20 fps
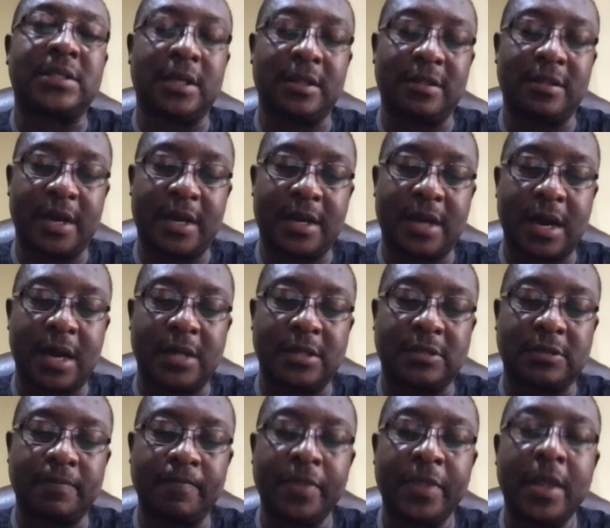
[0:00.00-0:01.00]
their
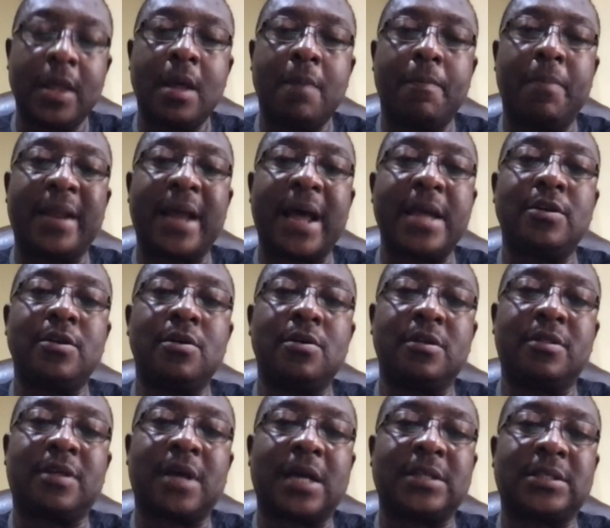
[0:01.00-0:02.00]
cards. But I
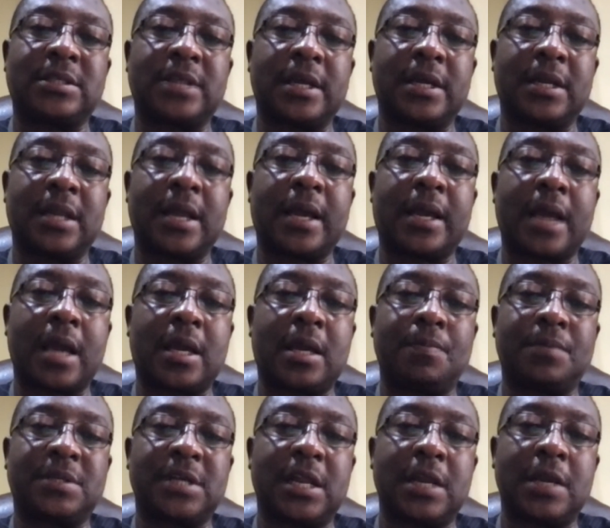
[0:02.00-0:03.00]
know that, uh, like I
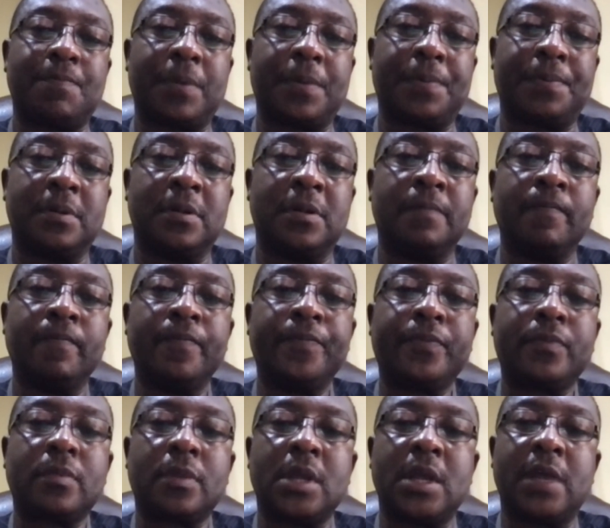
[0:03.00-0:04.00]
keep telling people,
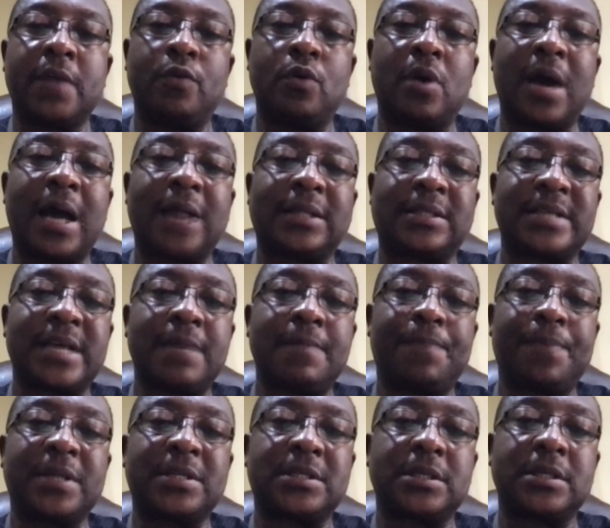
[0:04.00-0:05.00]
if you had
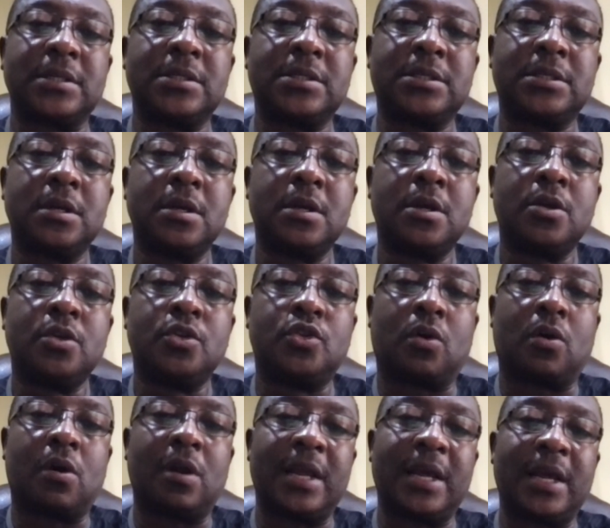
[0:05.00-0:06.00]
10 persons to
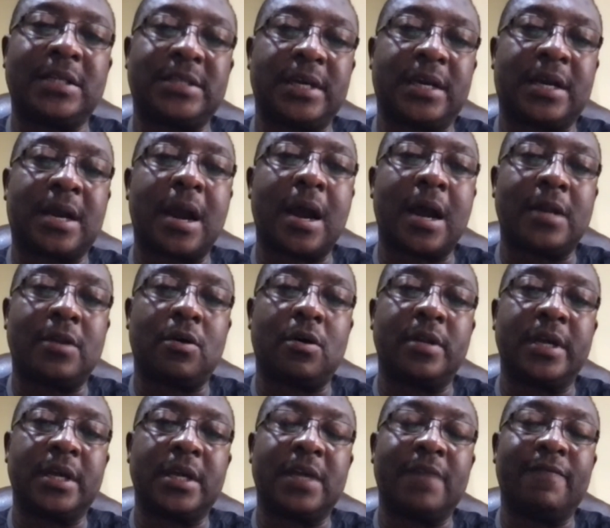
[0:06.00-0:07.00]
collect a card
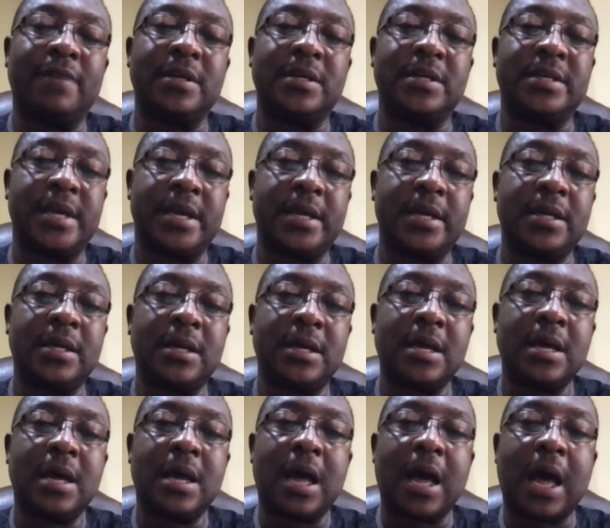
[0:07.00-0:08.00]
on a given day
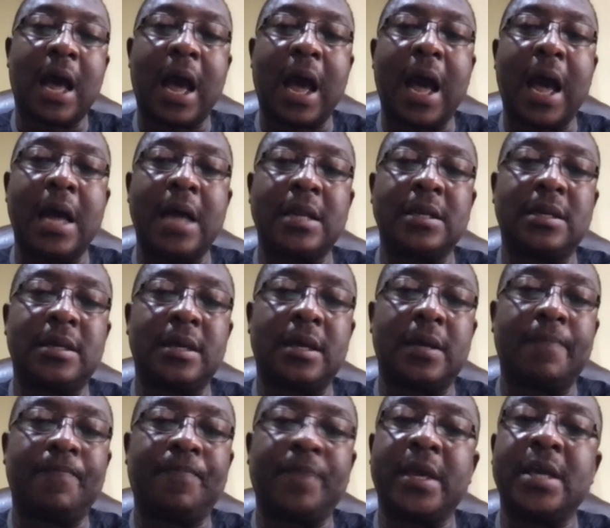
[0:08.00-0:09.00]
and
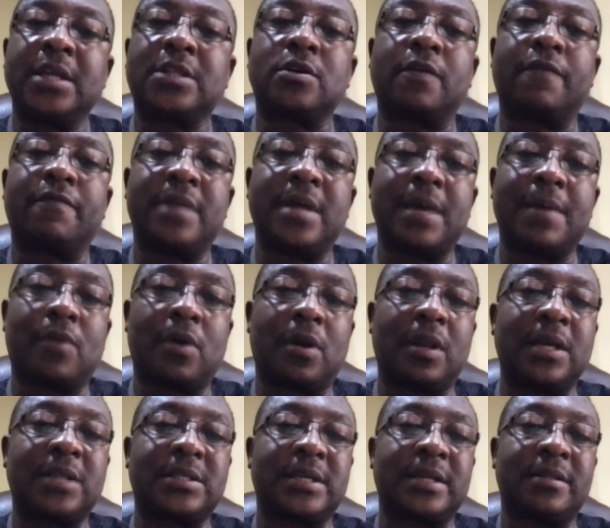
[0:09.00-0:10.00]
um, eight of them
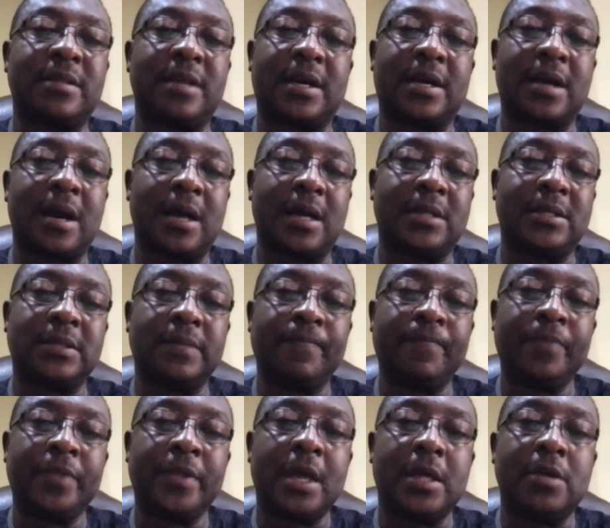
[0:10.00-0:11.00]
collected the cards,
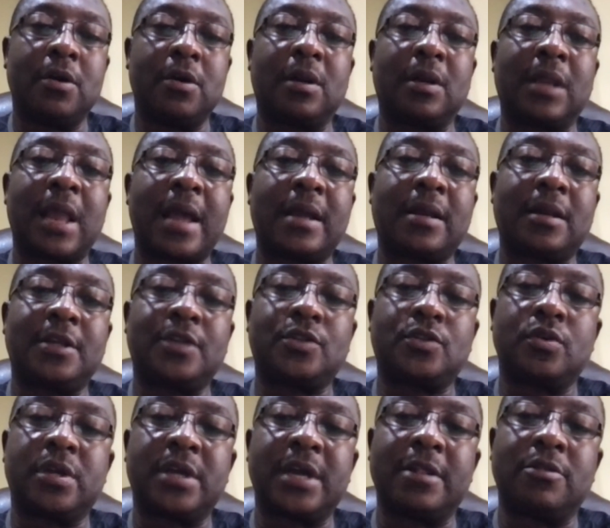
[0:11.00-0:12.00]
you're unlikely
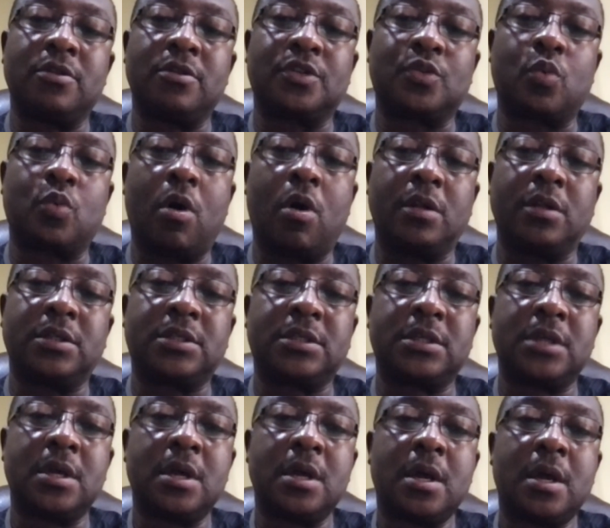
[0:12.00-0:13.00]
to hear those
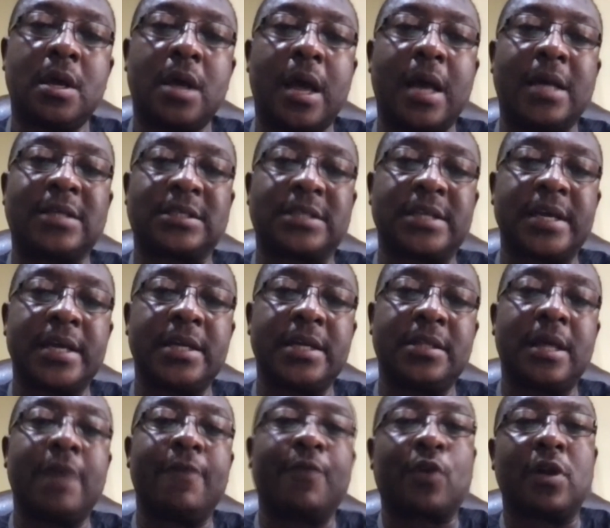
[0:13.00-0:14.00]
ones uh, say
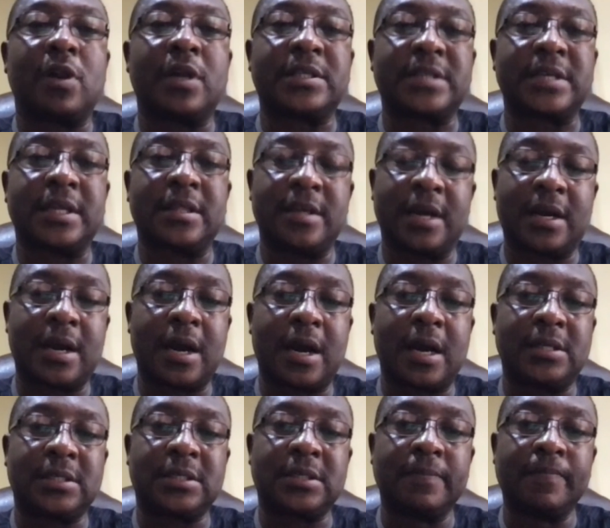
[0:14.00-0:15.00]
they've collected their
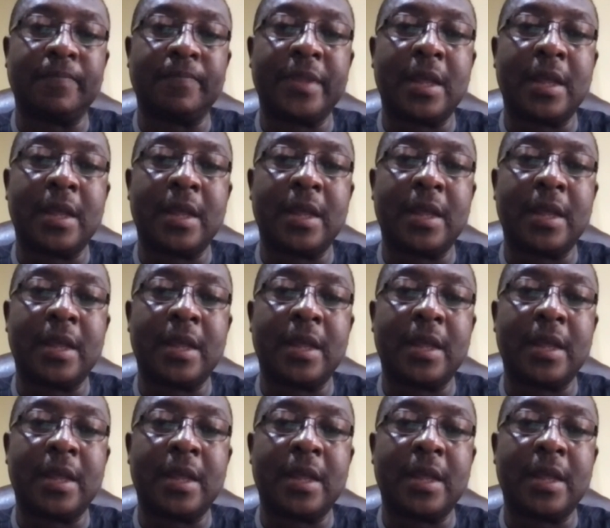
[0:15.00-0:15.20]
cards.